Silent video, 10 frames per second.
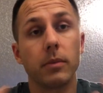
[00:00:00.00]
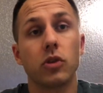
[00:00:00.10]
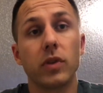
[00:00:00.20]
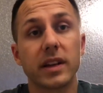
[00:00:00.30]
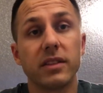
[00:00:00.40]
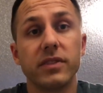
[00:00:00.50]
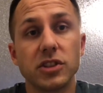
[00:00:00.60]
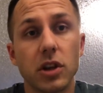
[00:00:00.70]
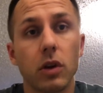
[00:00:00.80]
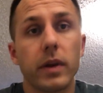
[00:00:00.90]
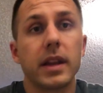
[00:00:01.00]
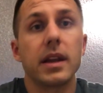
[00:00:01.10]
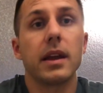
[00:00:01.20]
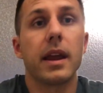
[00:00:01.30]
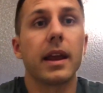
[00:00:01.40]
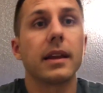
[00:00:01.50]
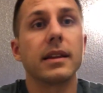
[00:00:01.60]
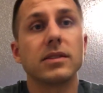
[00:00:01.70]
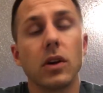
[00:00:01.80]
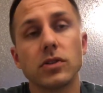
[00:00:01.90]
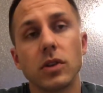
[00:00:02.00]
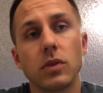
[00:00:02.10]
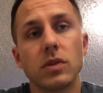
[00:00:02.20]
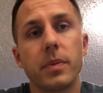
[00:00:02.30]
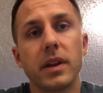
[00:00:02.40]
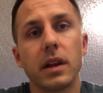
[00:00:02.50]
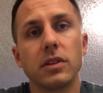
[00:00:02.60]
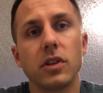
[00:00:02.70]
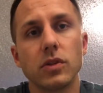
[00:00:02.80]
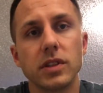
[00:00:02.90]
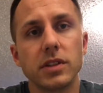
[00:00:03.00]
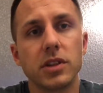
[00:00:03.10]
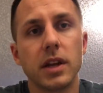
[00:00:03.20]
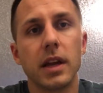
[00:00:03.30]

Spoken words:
corrective vision already, and it's also dependent on dosage.